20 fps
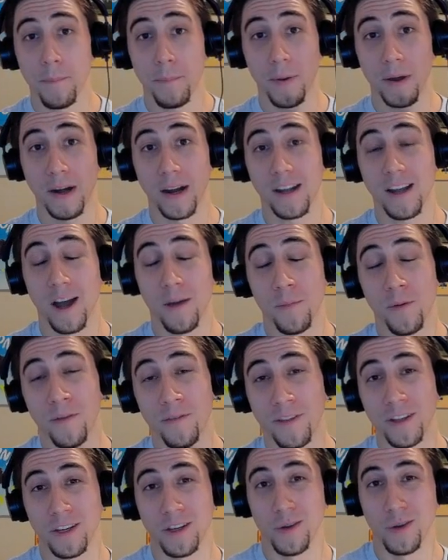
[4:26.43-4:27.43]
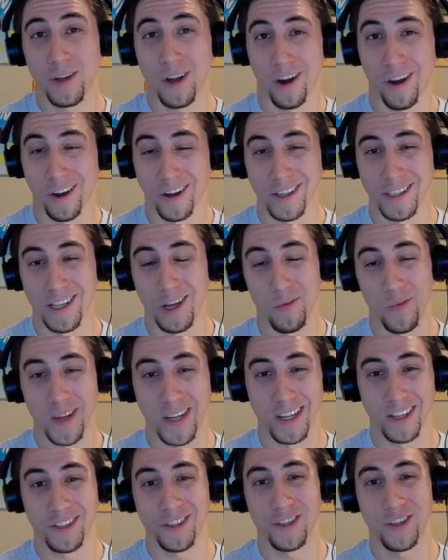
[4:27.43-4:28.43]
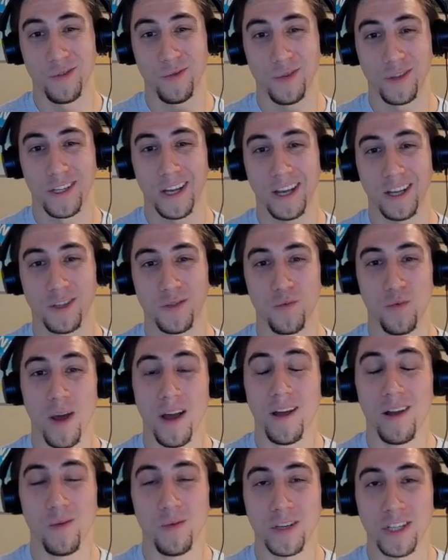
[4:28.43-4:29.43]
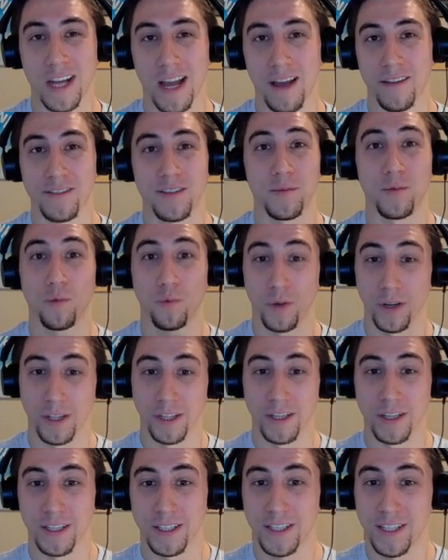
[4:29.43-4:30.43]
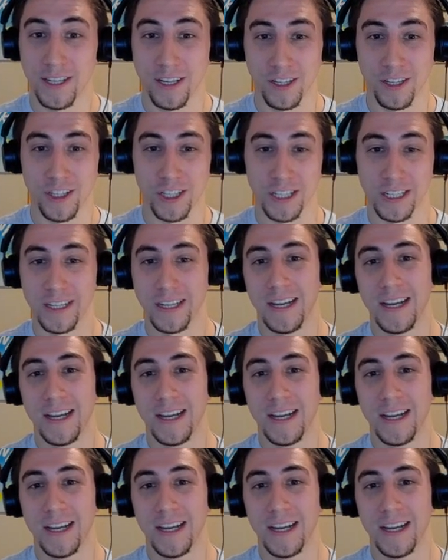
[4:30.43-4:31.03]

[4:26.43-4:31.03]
But a couple of the new cards that we get to use as well, which have some really good synergy.